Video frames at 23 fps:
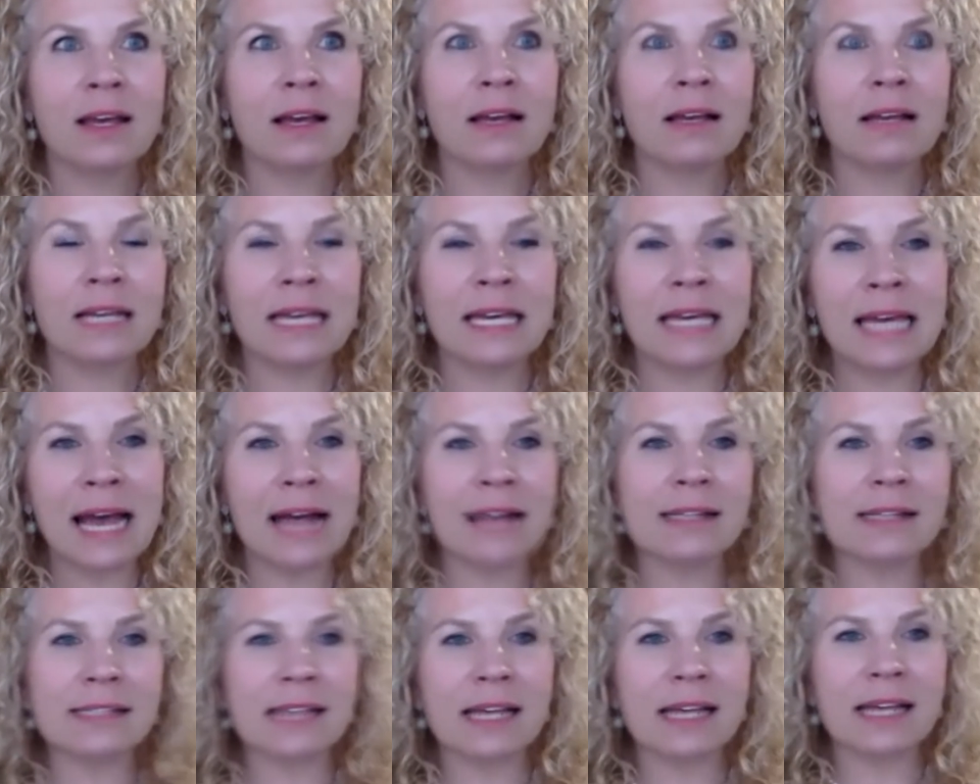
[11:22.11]
He
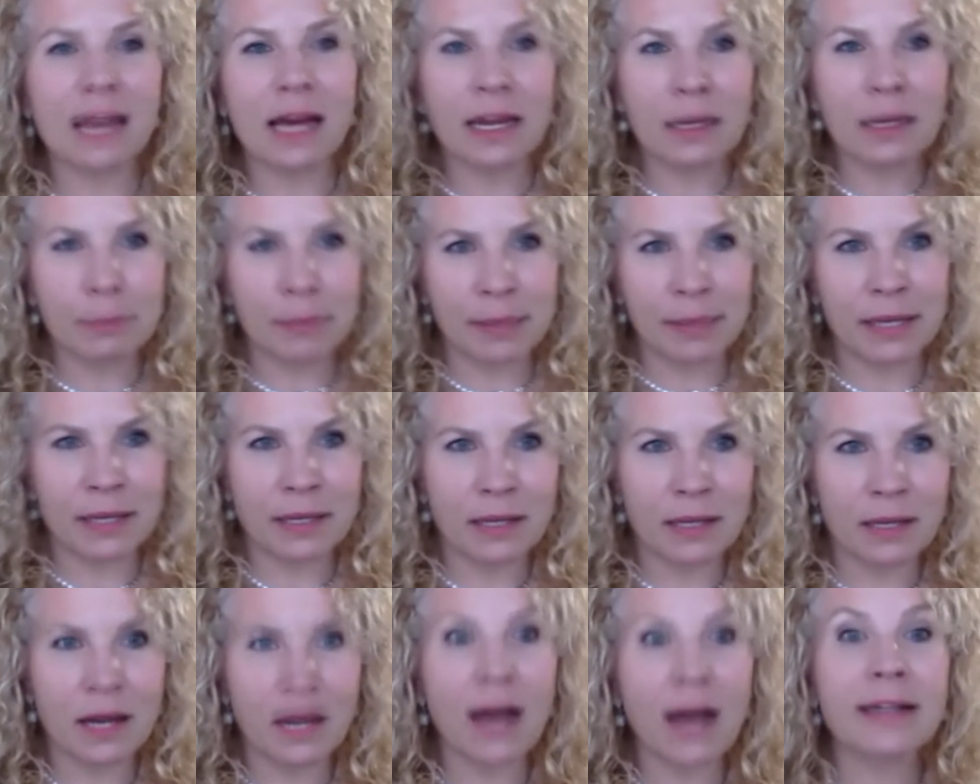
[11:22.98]
has an
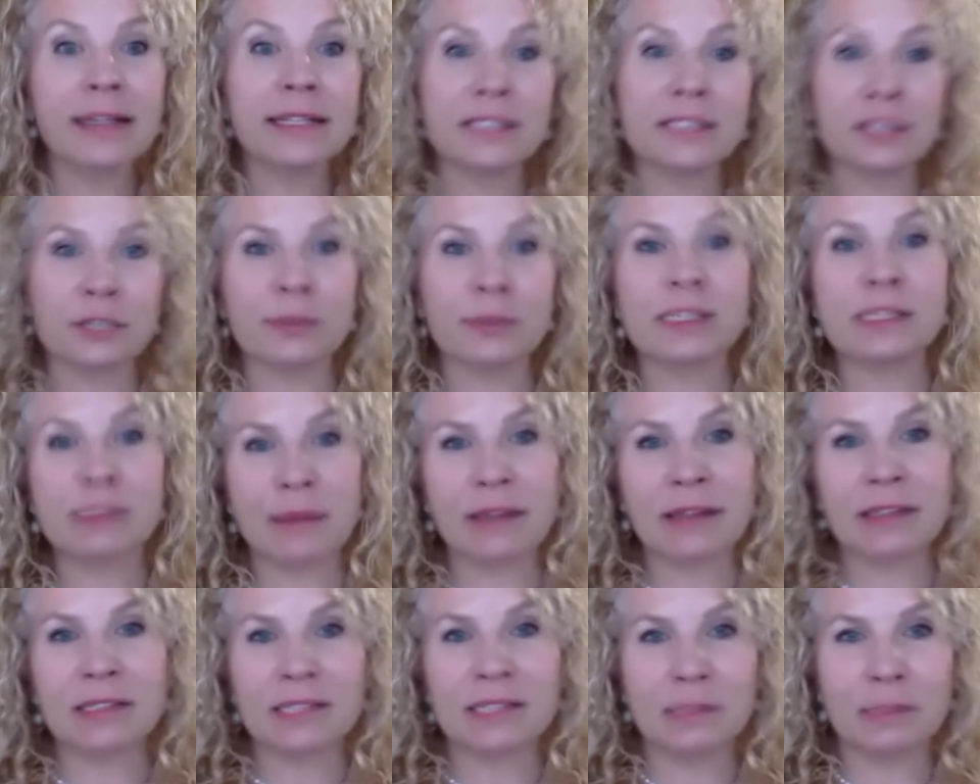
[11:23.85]
opinion. I need to
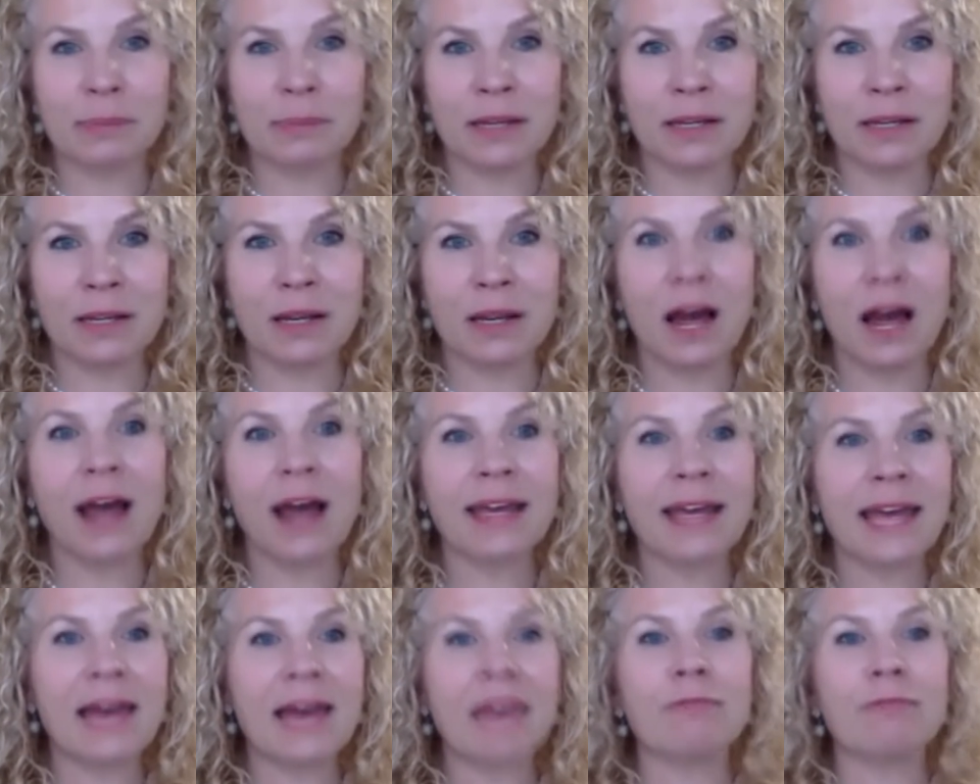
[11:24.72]
respect his opinion. I
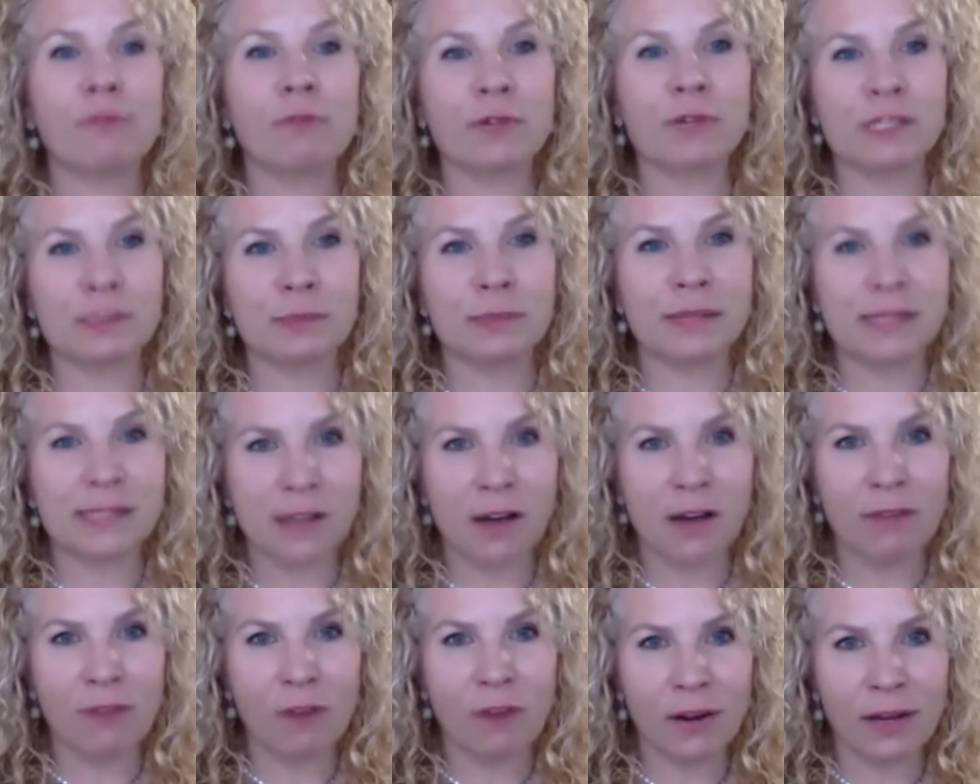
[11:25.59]
can't force
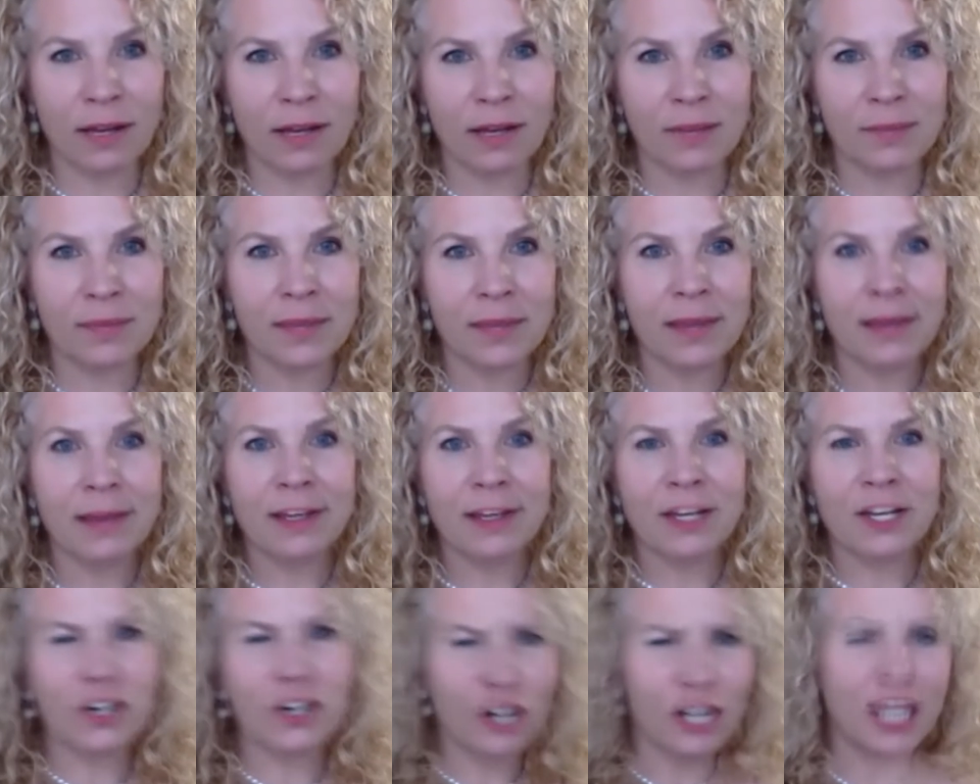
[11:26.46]
myself on him.
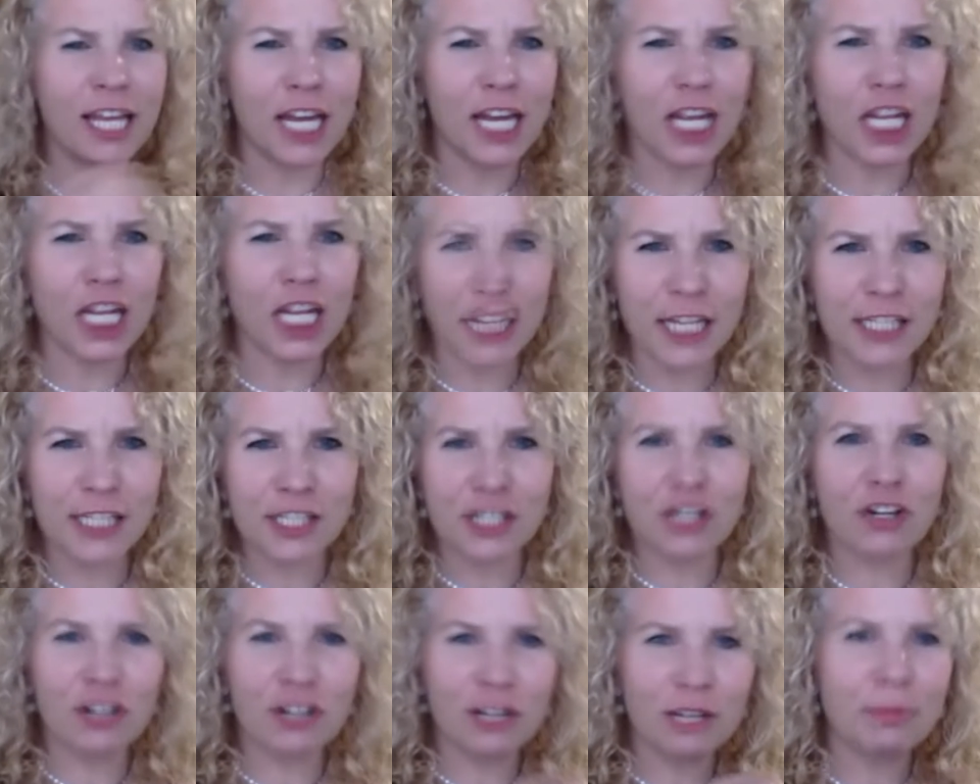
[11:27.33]
You're going to get a kiss and
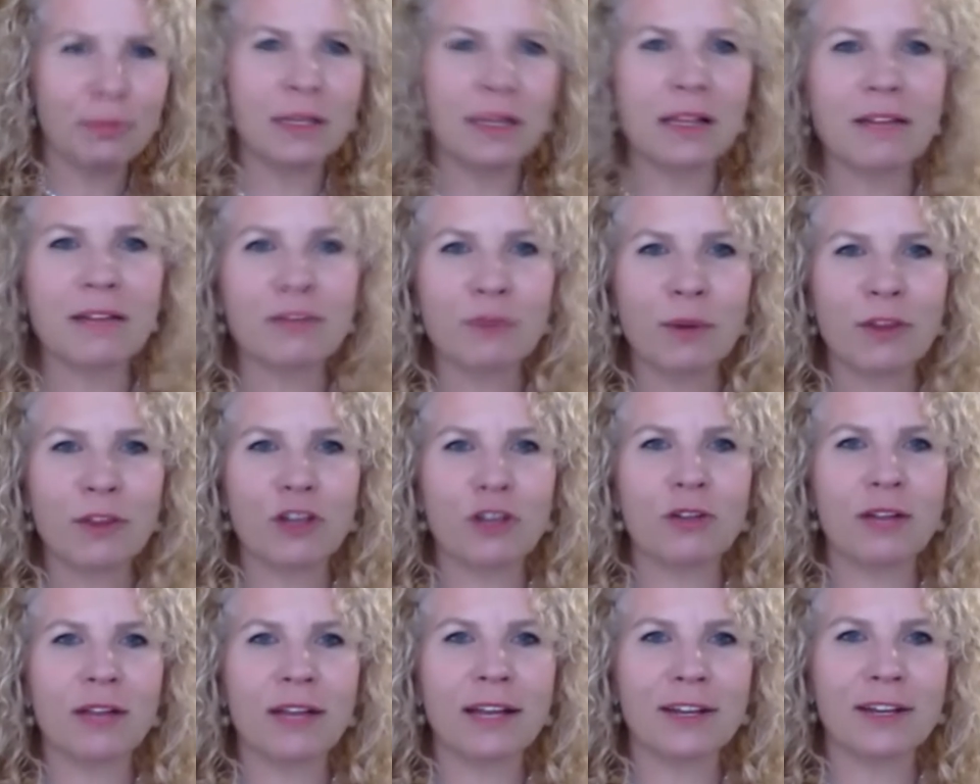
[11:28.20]
you're going to be loved whether
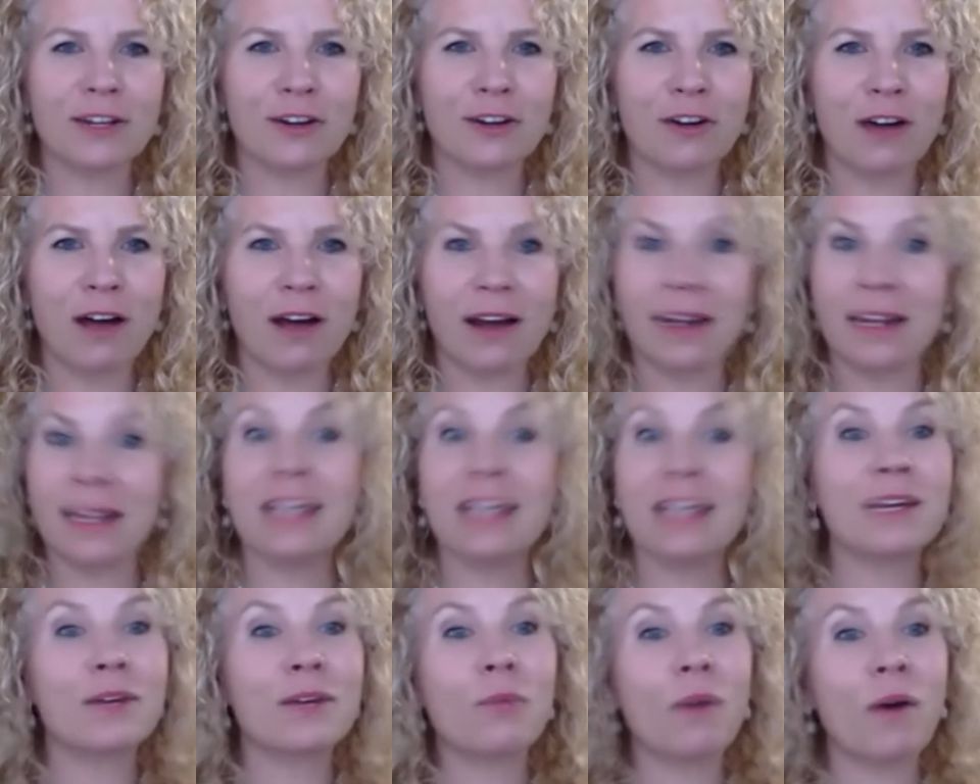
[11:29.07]
you like it or not. He
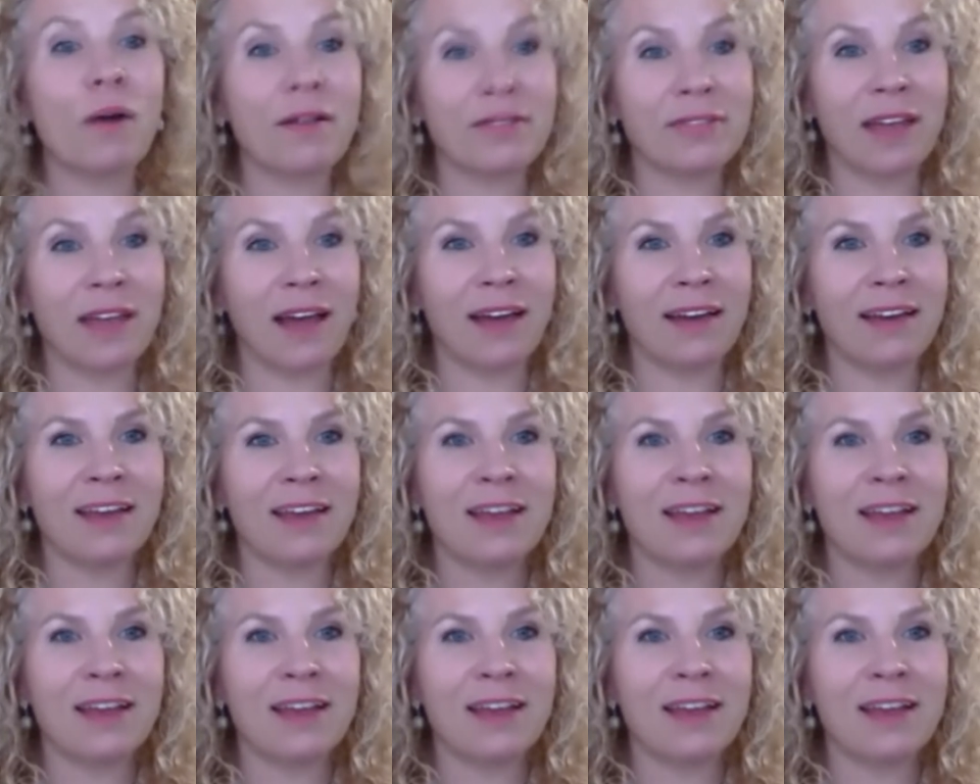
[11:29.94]
didn't want that.